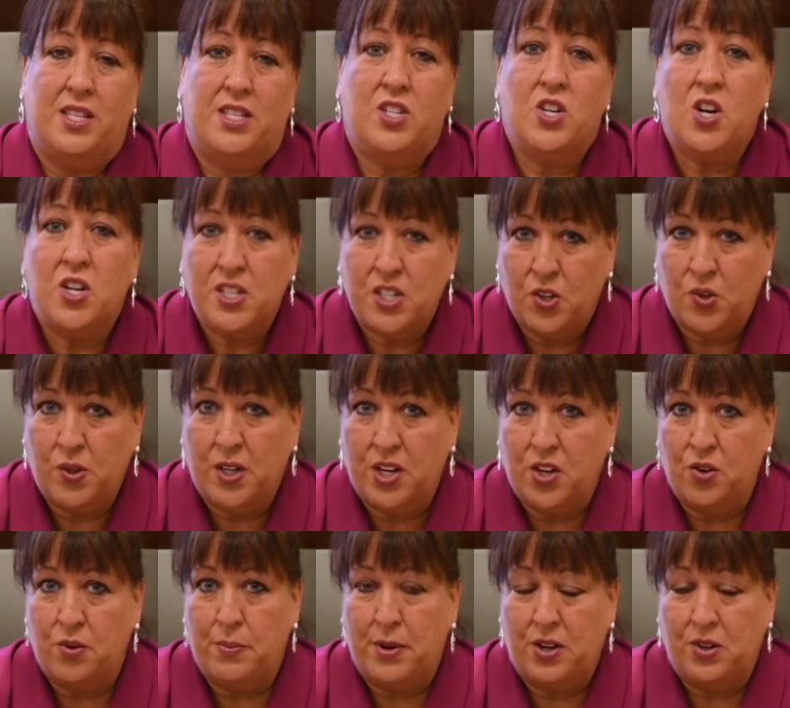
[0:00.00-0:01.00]
Talk to your
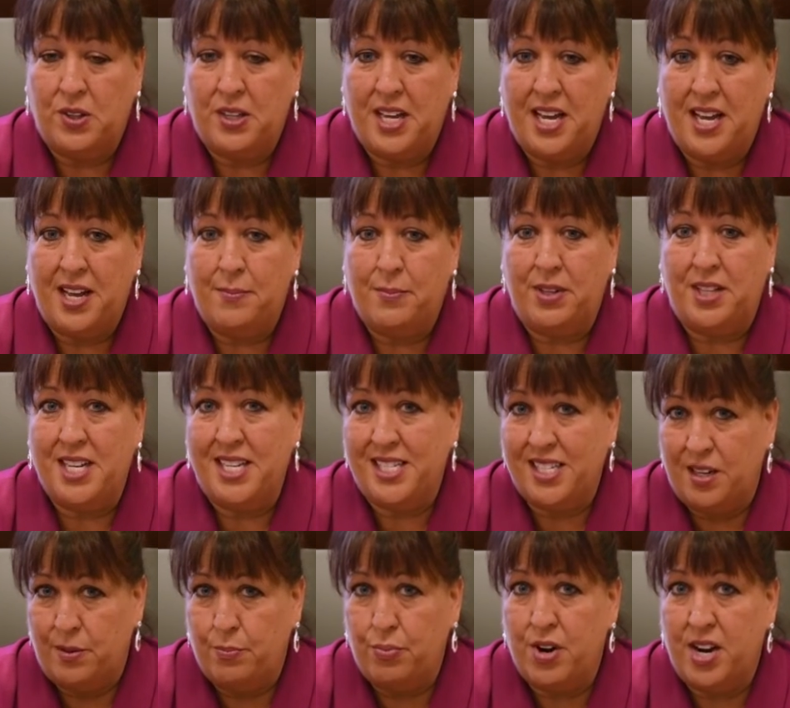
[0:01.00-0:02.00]
lender about that, but that's
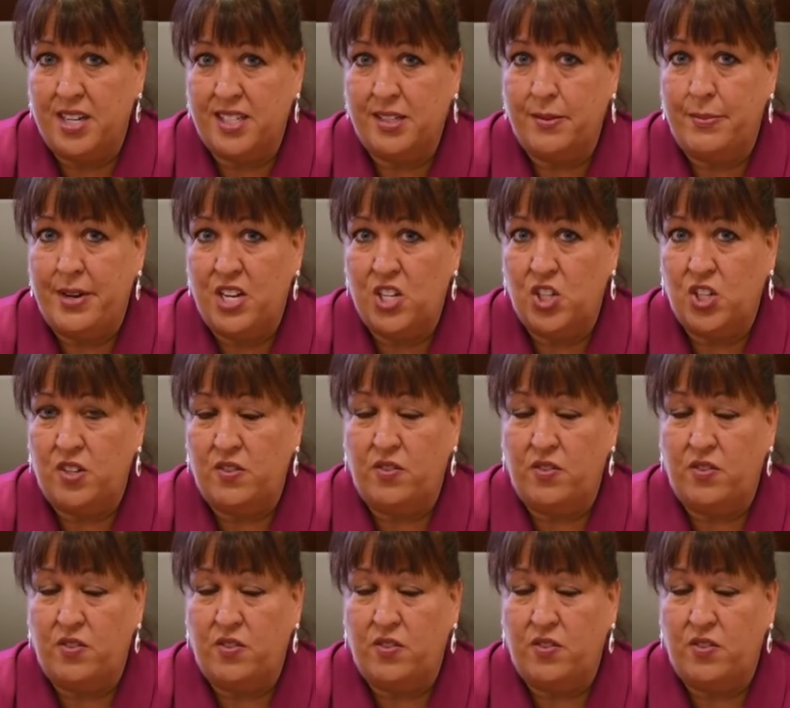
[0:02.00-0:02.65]
an approximation